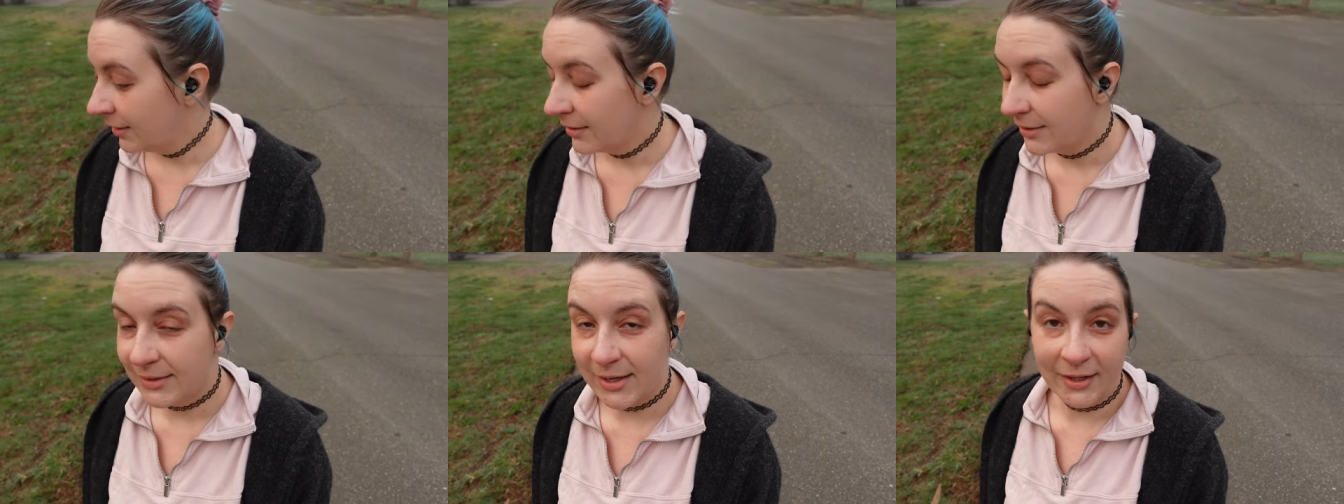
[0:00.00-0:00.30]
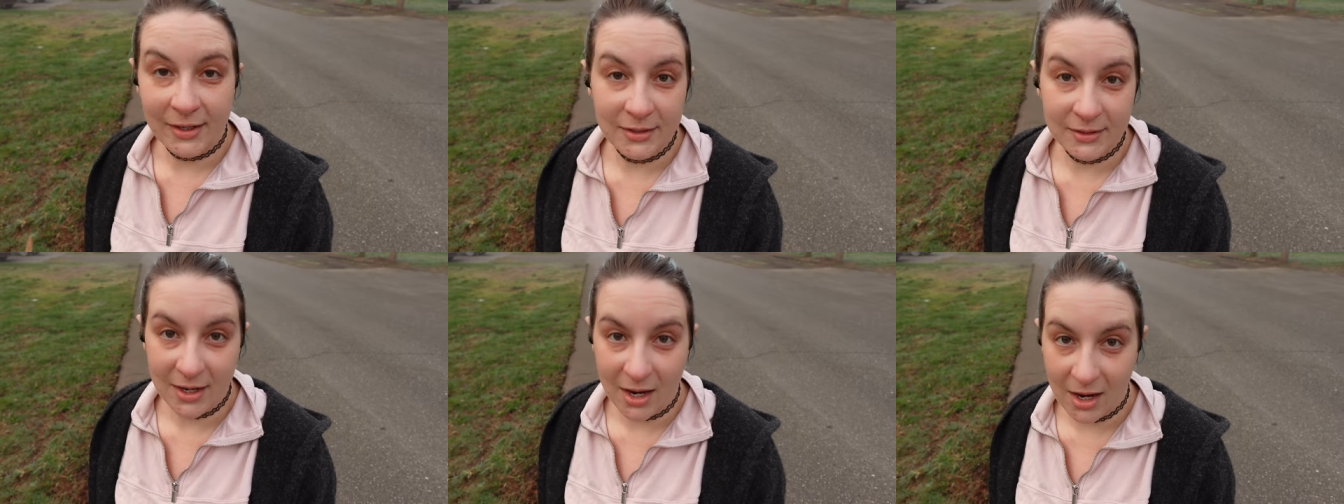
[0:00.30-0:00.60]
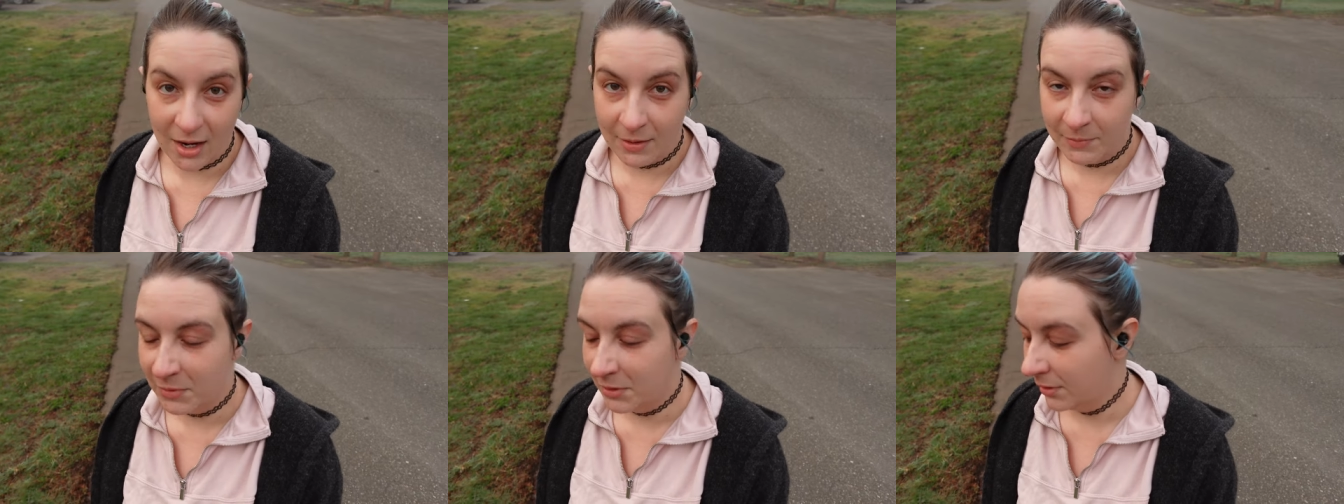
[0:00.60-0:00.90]
second
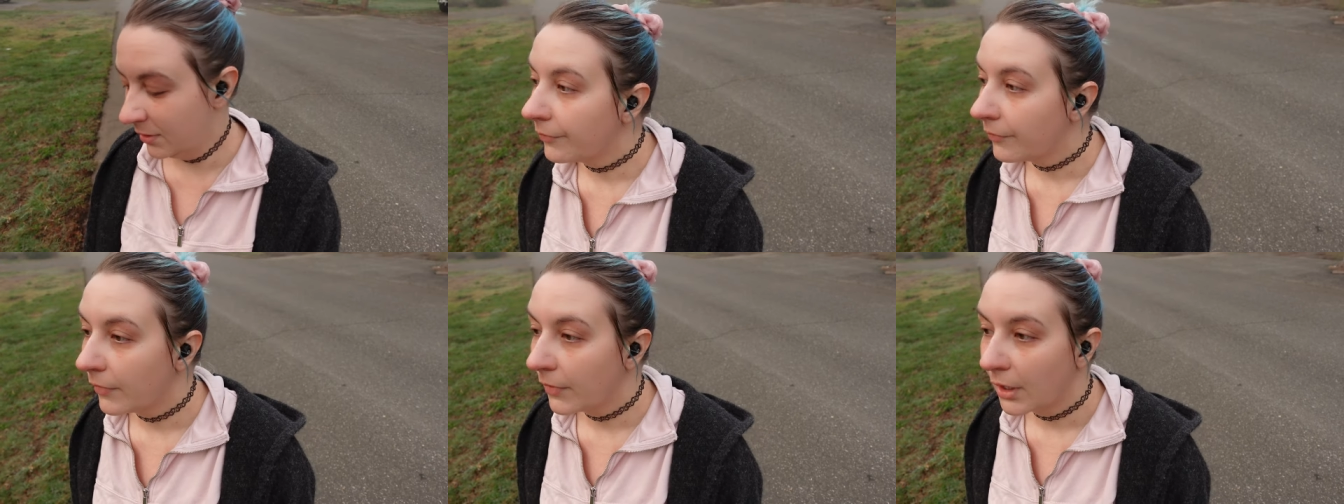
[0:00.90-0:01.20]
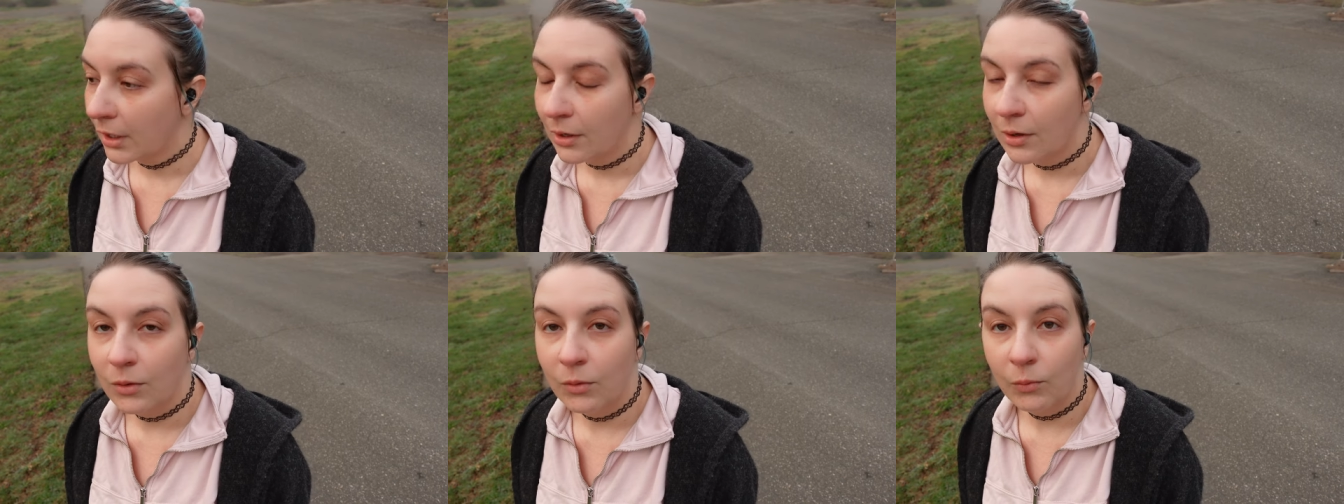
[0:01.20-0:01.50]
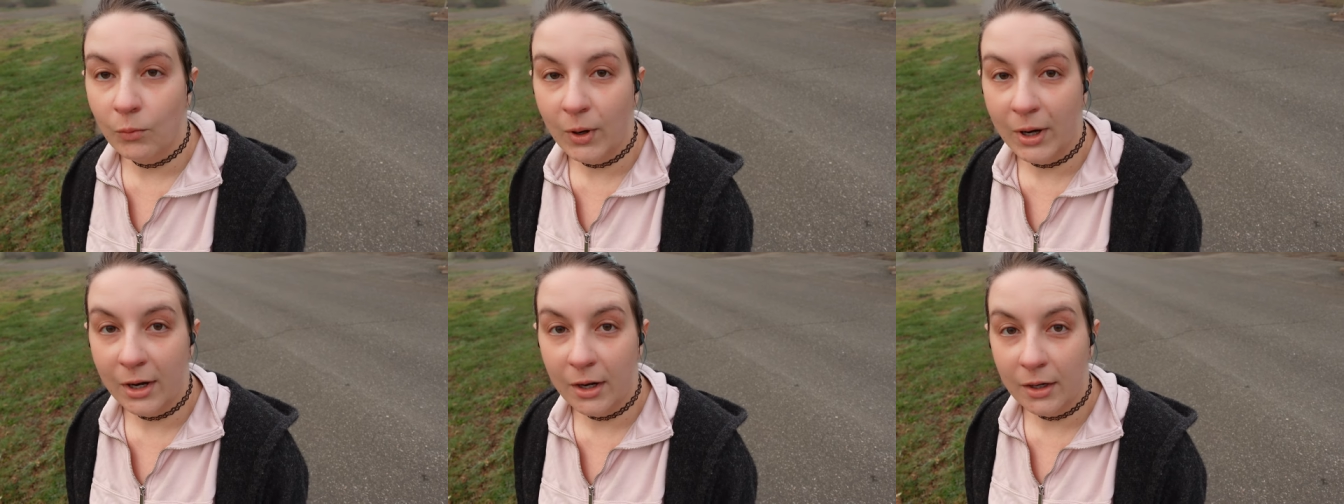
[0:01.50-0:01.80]
time
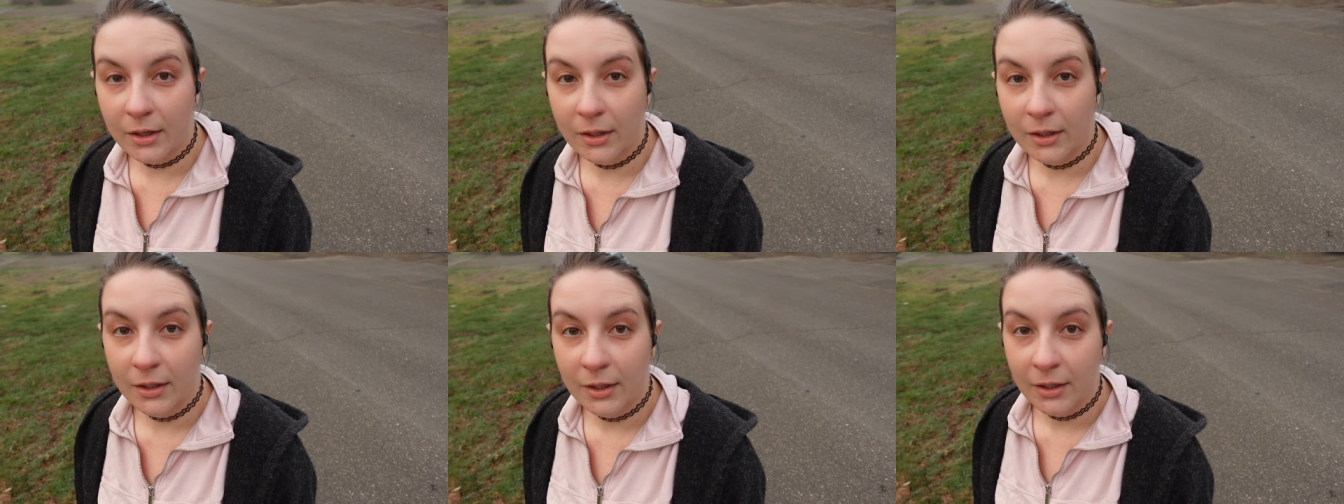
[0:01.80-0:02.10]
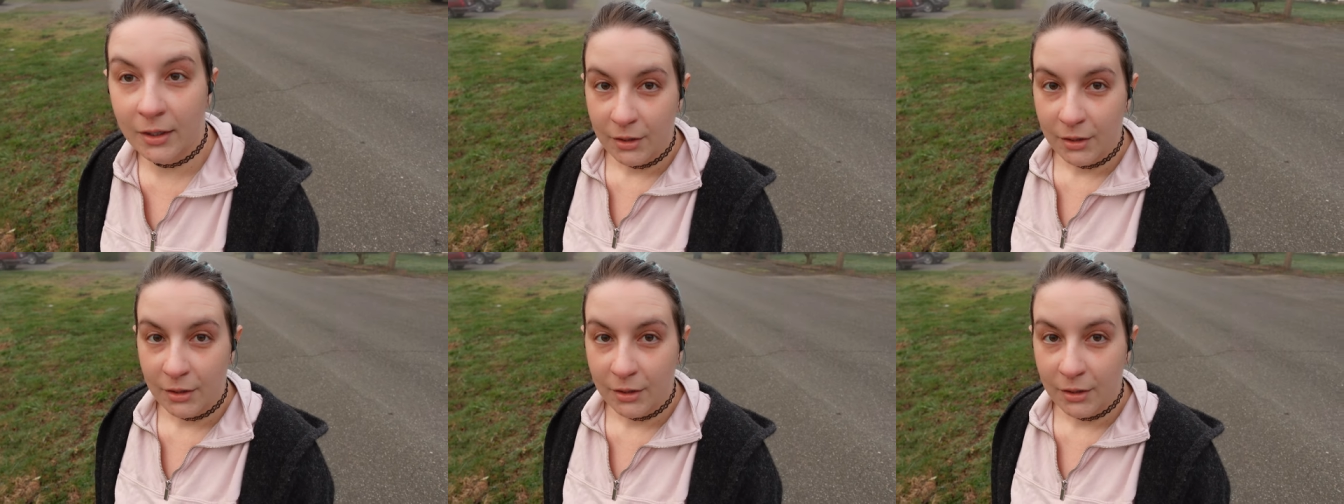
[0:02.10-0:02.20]
where